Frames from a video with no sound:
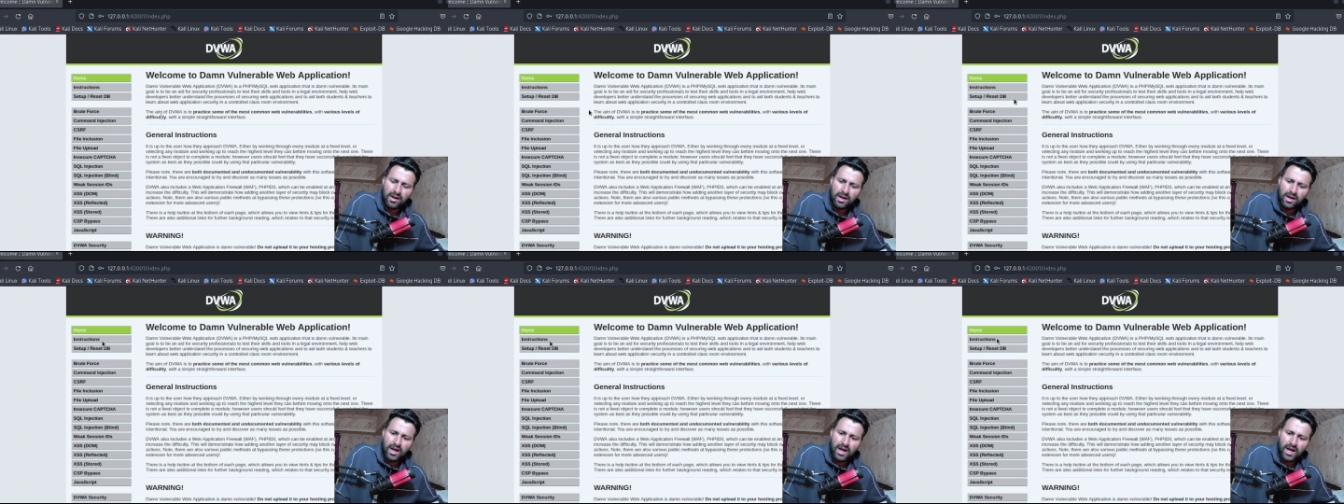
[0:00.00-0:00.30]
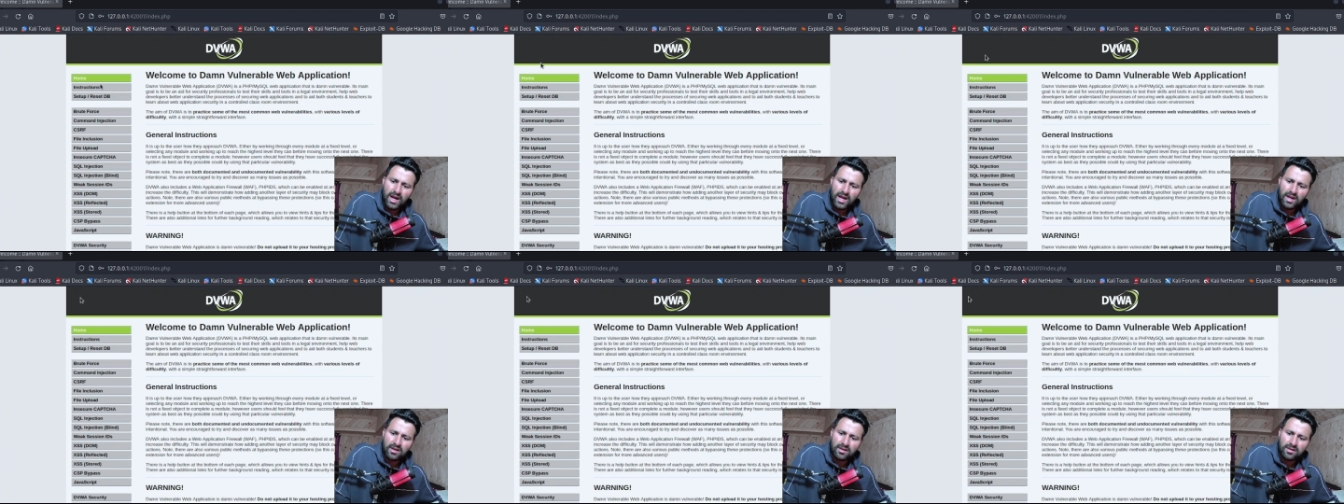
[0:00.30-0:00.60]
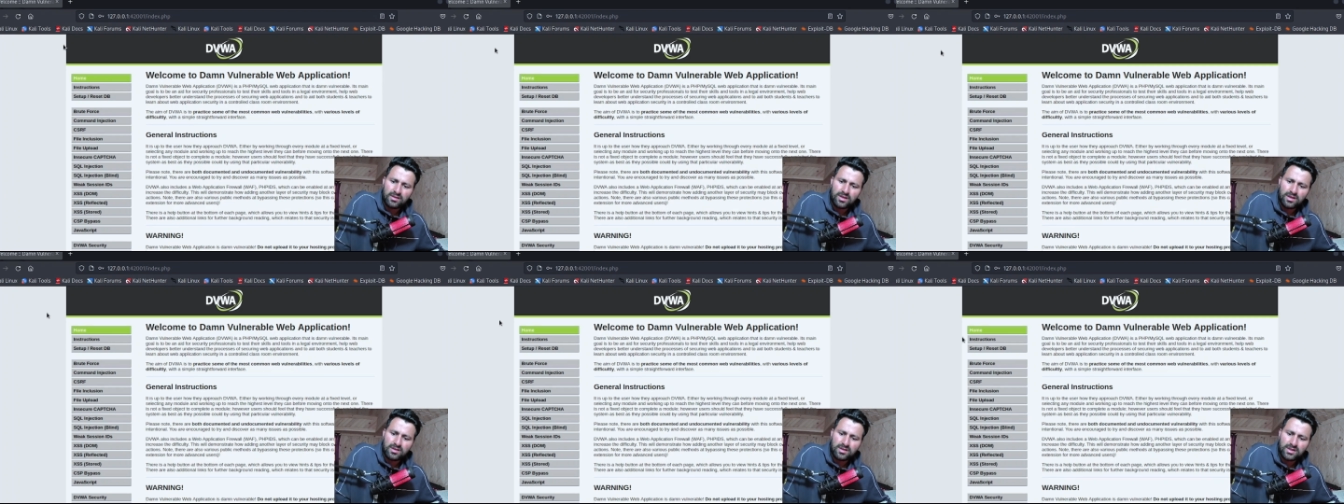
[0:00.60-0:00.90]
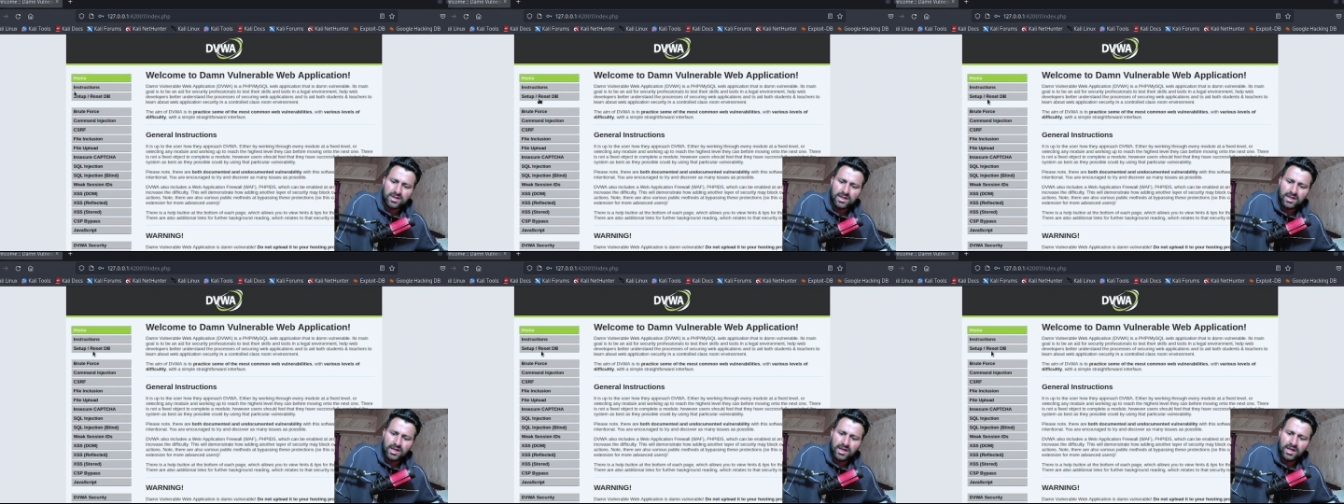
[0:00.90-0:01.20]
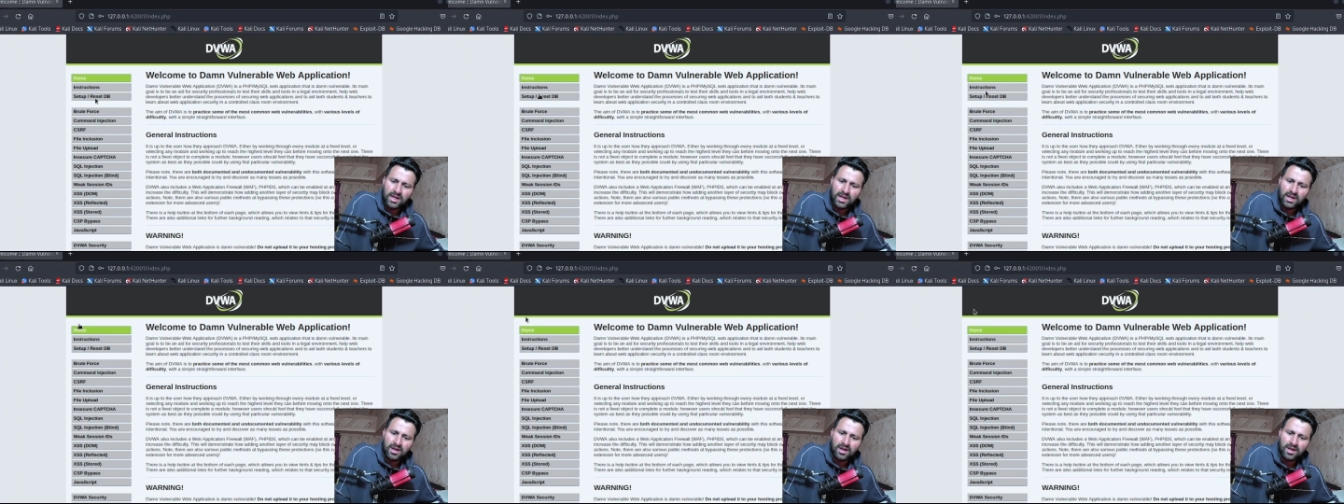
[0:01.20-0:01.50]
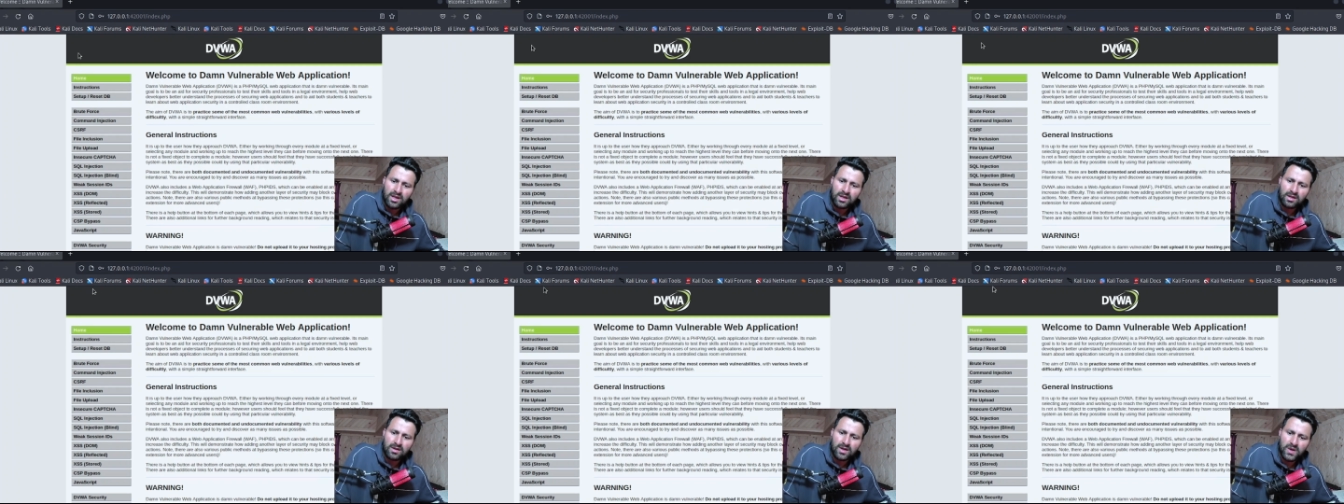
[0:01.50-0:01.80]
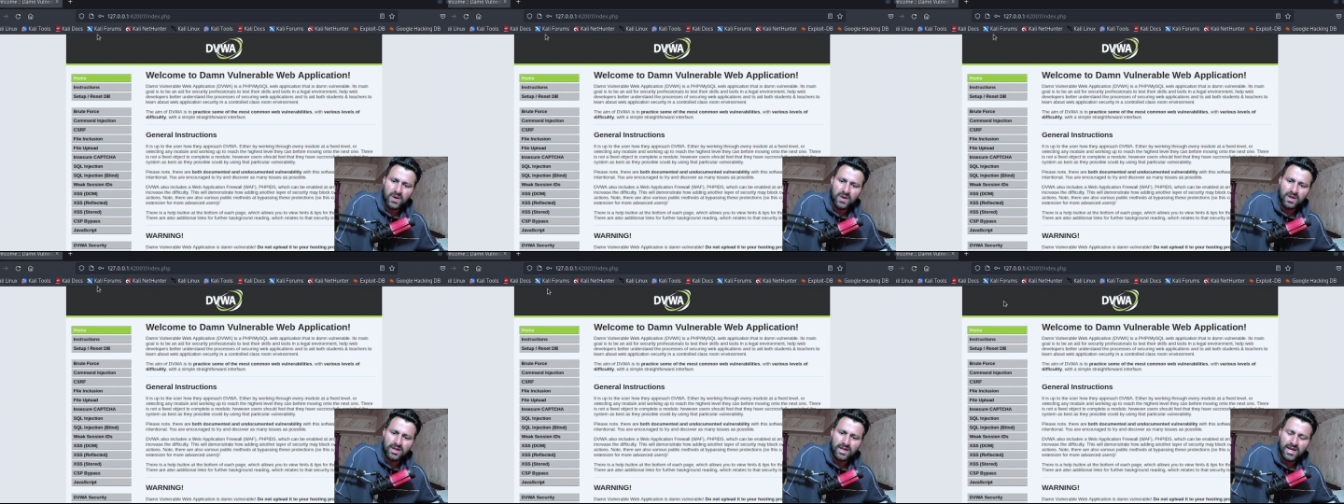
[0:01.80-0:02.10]
and this is the
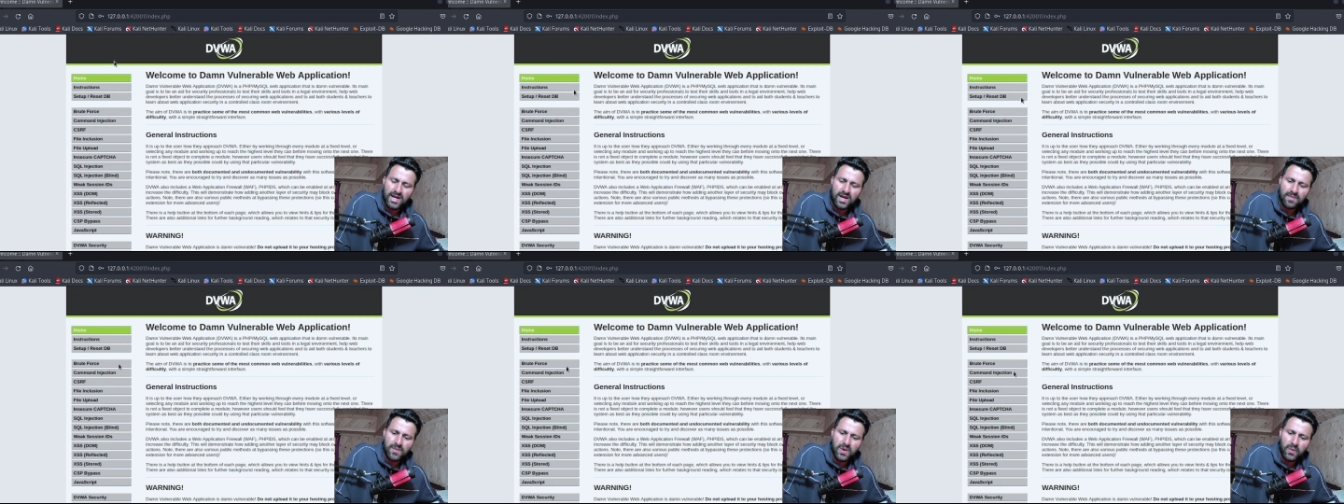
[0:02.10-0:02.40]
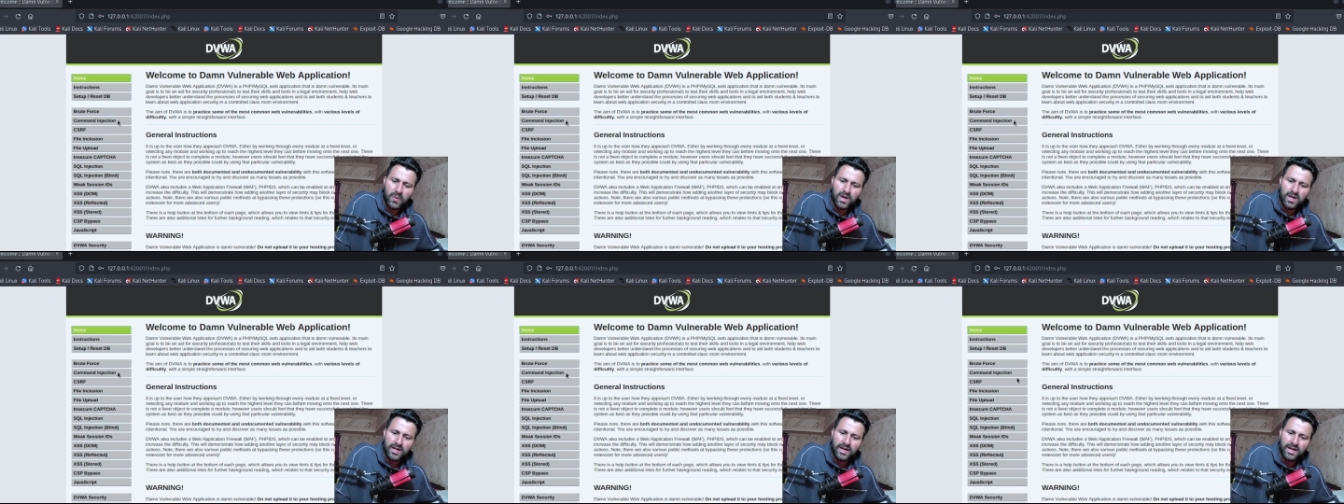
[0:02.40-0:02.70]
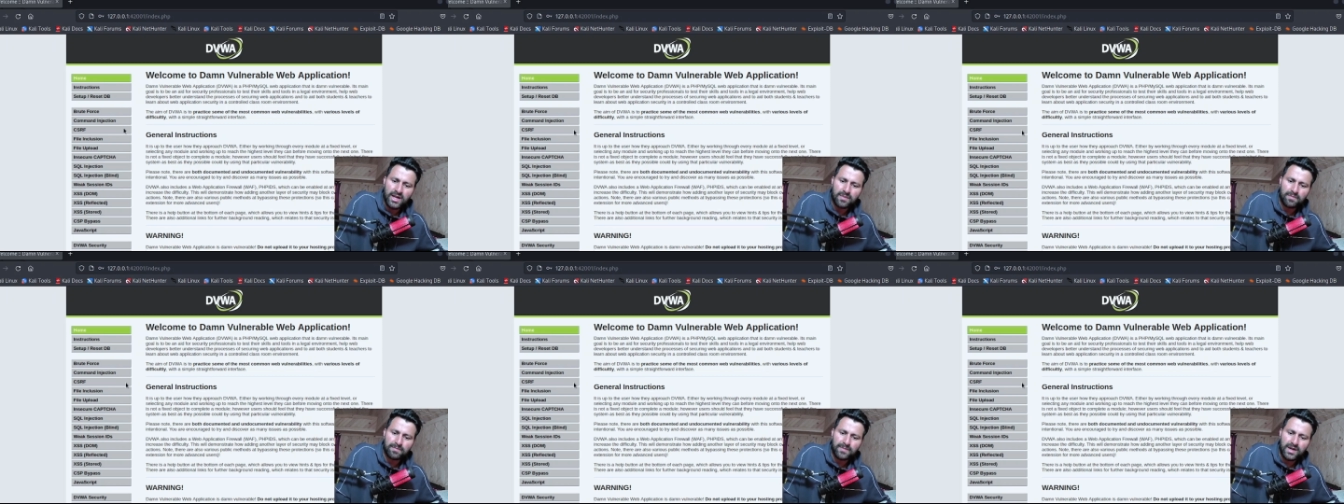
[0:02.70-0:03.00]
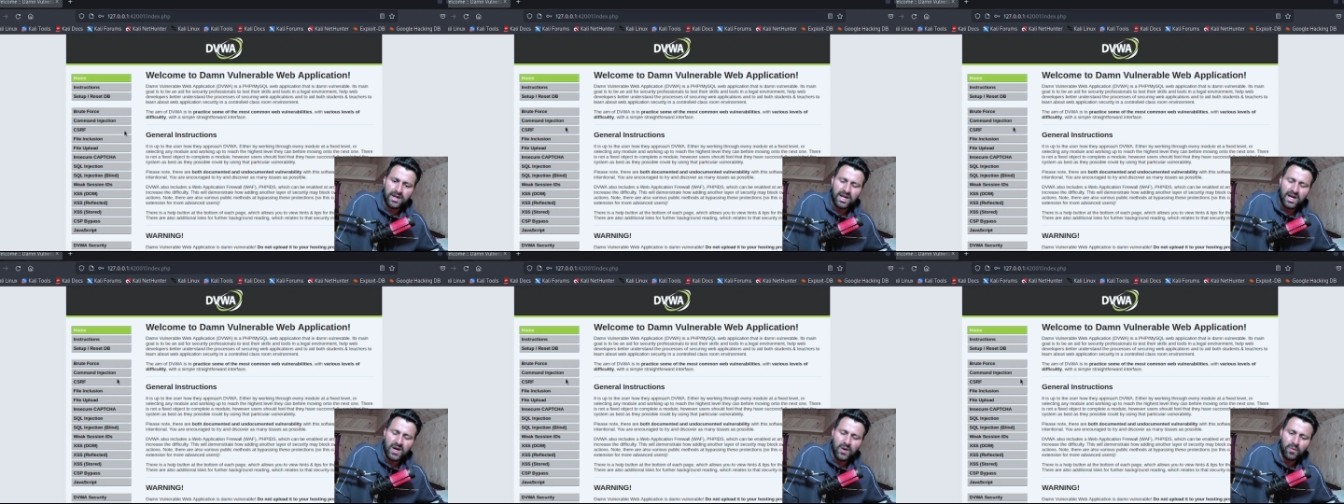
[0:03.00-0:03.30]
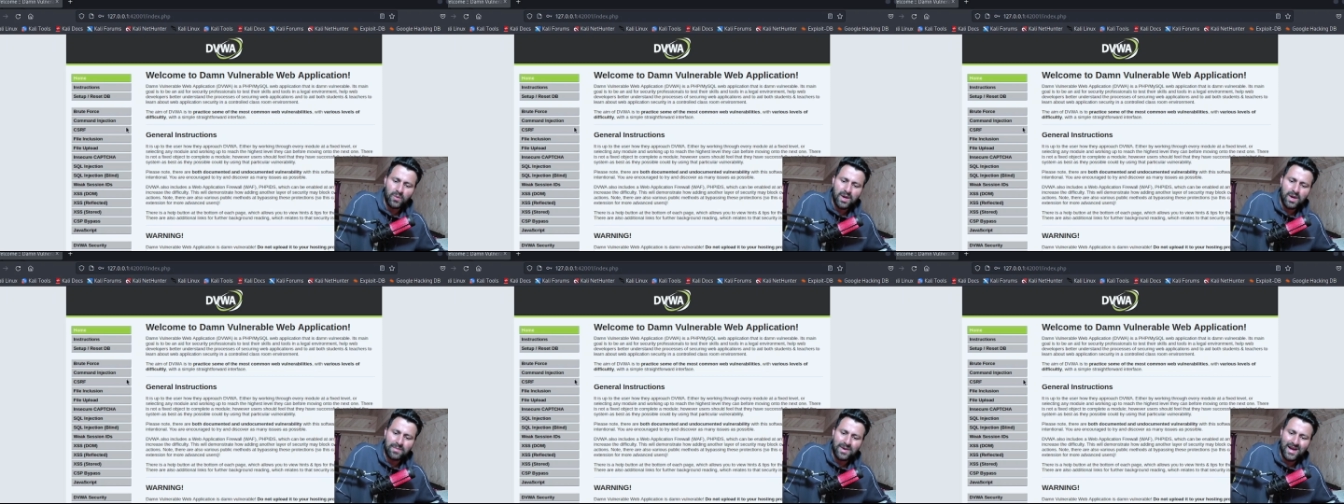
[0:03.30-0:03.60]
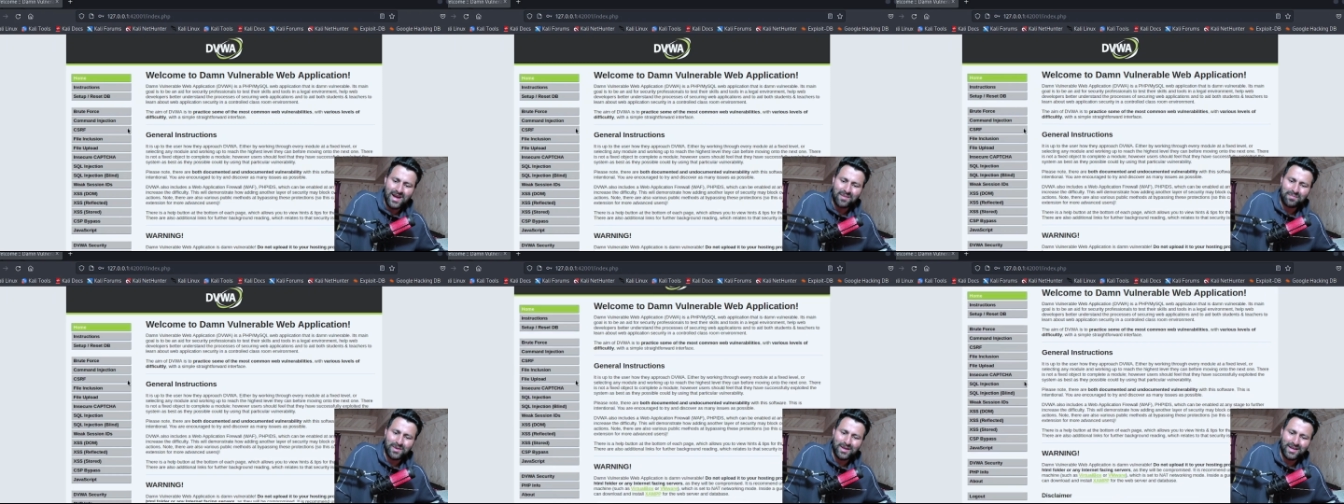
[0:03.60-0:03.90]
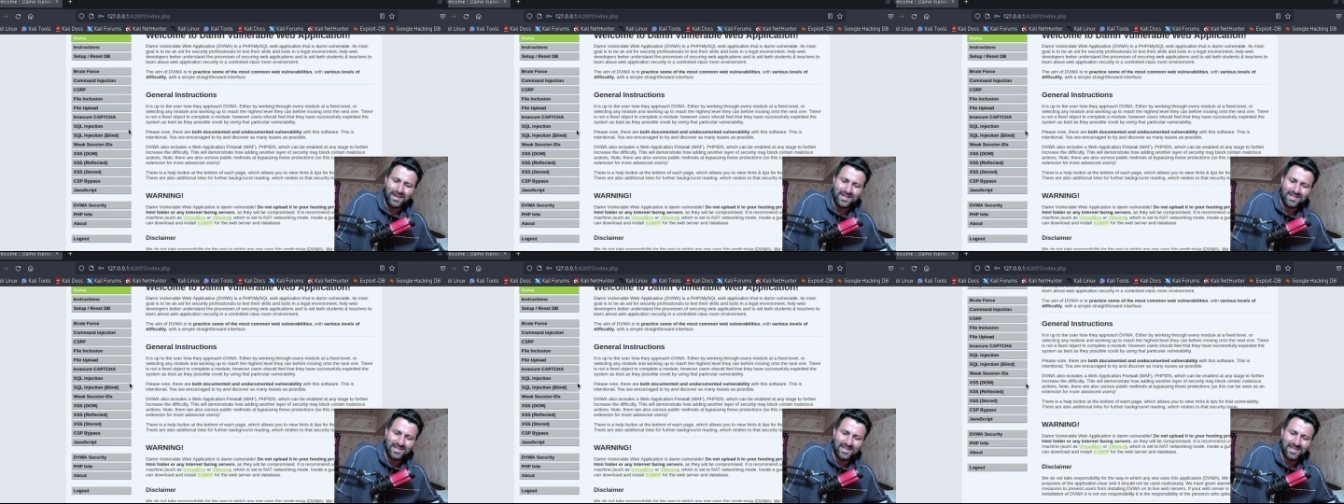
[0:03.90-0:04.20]
damn vulnerable web
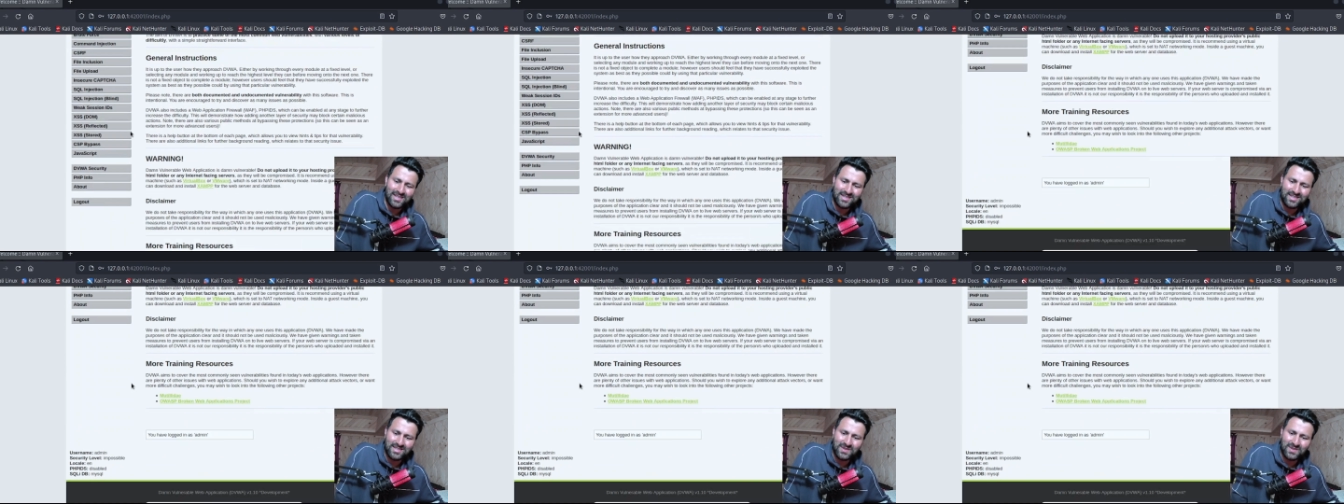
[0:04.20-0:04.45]
application.